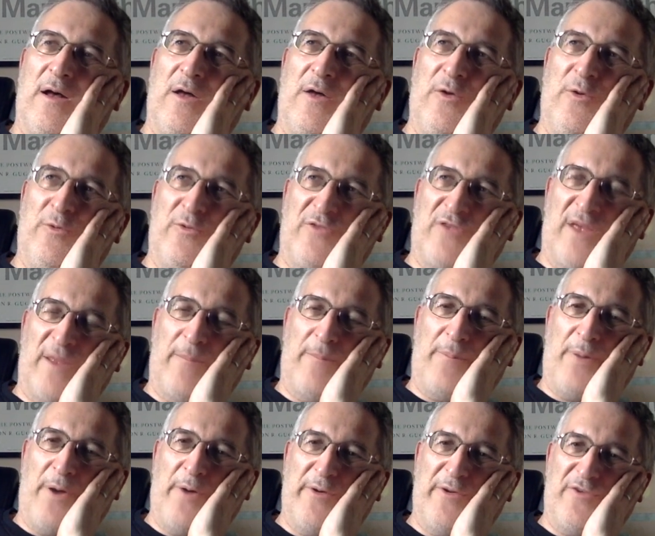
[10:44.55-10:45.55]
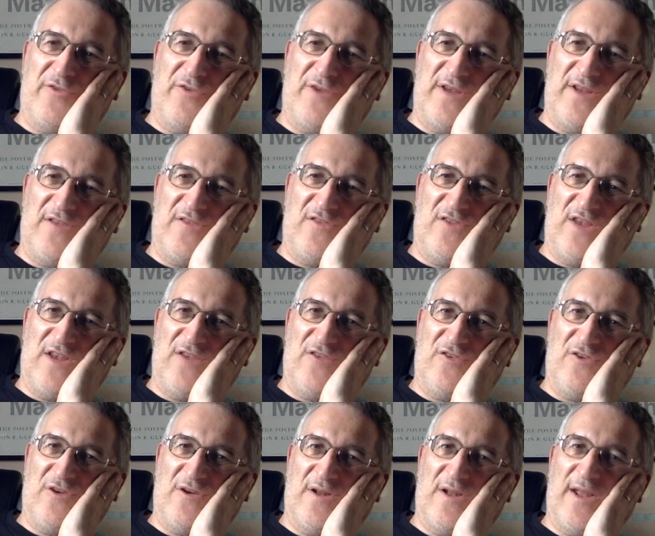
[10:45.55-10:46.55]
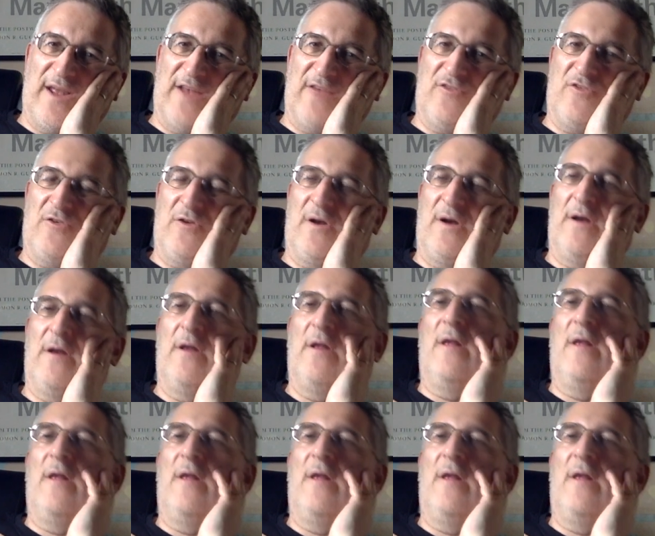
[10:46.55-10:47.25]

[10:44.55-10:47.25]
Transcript: who was a poetry teacher and lecturer.